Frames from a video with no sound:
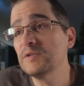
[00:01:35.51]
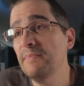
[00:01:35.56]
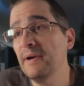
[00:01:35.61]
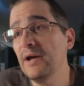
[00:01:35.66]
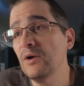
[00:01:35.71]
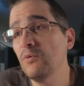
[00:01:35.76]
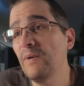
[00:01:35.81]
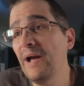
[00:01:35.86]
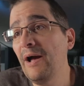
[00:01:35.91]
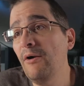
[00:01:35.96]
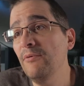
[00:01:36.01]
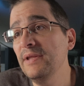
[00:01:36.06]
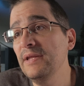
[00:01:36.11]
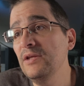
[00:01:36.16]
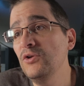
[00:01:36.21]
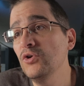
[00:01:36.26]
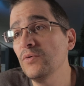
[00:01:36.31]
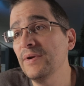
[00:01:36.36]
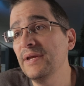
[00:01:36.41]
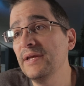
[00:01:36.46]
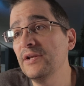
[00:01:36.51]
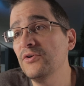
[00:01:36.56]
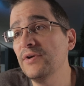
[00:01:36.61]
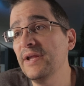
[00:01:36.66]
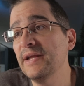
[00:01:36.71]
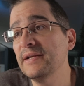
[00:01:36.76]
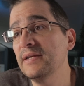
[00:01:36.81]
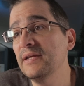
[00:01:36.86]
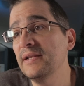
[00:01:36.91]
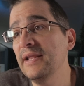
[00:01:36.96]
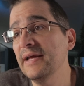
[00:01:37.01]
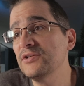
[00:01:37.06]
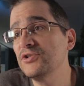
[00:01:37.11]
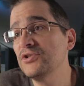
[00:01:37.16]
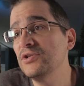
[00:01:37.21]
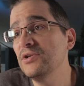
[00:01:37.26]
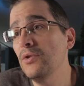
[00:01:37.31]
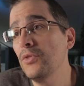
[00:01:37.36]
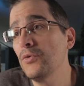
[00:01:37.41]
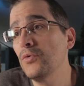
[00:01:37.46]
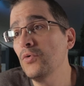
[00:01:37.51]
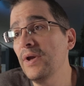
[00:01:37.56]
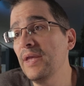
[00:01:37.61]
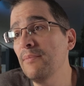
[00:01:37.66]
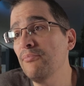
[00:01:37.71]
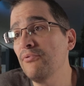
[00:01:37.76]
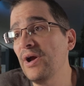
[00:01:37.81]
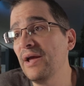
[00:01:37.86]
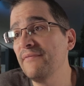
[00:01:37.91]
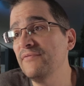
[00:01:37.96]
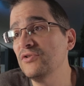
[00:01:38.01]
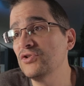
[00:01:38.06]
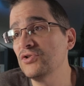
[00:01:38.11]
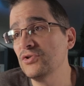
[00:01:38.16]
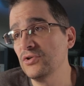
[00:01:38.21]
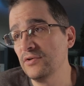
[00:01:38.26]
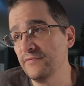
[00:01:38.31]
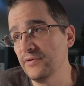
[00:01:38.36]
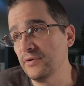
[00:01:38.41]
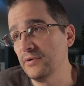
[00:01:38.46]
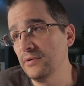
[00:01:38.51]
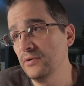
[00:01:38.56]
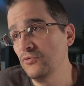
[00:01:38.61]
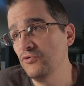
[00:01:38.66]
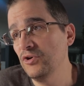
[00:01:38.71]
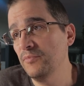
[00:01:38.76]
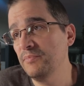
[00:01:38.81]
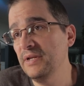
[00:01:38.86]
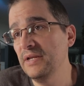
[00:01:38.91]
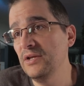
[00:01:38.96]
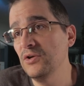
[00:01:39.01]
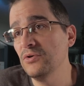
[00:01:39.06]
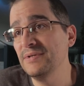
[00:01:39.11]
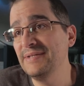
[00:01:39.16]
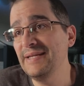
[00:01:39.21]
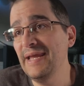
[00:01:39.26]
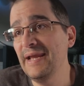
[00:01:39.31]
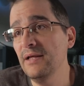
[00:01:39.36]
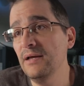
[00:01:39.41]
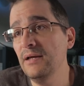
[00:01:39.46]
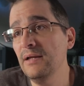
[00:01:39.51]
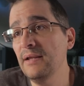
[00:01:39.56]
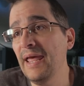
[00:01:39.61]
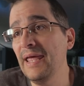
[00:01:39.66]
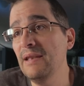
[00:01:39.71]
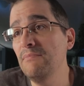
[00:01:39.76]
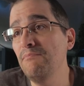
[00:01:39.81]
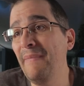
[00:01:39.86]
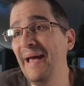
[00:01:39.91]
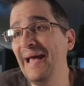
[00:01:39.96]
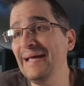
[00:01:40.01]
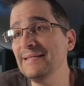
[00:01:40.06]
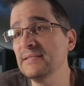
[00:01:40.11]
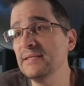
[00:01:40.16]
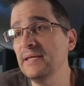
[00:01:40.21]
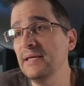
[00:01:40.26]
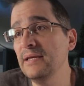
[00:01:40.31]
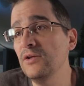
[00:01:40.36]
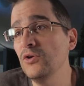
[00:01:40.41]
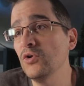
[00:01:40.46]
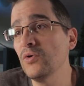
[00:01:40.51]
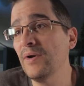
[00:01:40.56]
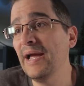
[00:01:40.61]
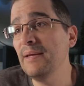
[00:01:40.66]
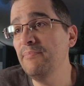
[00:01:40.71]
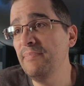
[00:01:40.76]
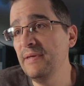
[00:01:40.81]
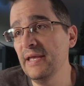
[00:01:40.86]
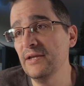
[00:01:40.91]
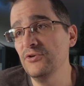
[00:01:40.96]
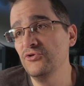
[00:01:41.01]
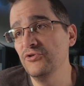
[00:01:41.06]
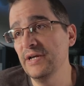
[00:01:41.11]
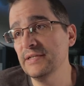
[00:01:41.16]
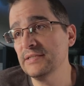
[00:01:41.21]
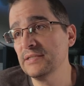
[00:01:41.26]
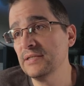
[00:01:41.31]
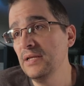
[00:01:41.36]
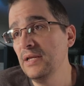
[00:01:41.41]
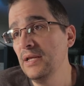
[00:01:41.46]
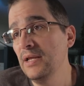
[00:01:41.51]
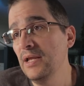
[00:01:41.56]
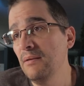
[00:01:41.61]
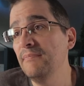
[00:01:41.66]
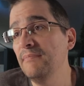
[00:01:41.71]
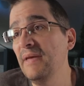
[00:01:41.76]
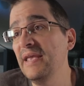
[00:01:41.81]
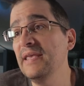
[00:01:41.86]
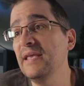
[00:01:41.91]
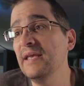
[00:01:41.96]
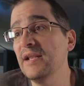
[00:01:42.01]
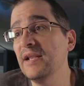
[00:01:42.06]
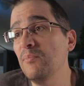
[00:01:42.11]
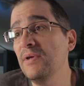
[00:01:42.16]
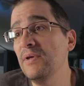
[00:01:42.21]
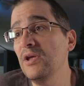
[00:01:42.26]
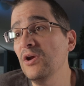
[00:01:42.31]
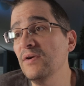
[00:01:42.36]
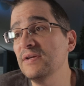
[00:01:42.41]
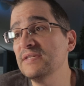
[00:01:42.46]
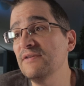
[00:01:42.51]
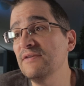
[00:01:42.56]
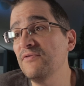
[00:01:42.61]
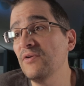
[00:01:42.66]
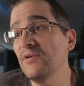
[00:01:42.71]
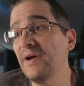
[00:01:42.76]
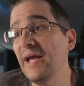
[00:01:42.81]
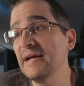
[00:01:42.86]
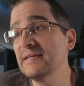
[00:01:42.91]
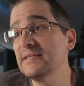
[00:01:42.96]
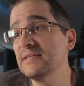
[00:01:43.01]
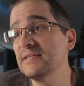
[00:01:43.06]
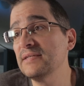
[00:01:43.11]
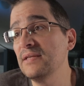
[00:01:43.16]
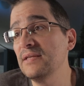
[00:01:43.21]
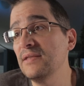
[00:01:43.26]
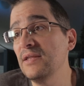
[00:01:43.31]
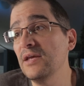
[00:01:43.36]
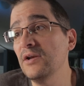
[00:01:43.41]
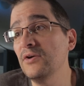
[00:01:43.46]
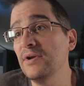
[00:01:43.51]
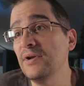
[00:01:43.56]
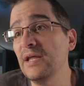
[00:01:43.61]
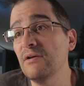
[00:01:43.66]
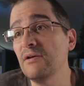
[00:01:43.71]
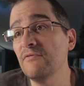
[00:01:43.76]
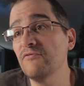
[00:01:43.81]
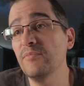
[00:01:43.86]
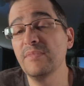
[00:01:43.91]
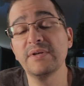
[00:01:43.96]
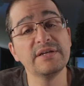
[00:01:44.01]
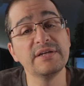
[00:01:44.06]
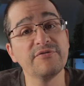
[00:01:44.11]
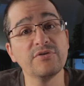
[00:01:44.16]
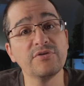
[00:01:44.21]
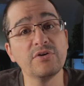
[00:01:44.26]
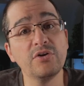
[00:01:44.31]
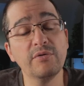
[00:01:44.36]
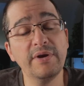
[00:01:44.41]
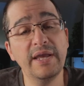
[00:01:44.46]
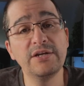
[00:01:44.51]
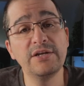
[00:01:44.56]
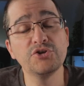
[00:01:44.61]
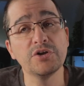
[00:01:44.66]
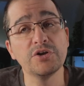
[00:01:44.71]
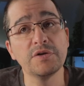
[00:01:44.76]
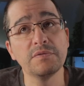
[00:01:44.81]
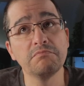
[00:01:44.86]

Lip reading: by routing your internet connection through a private server, encrypting your data and masking your IP address, making it appear as if you're accessing the internet from a different location.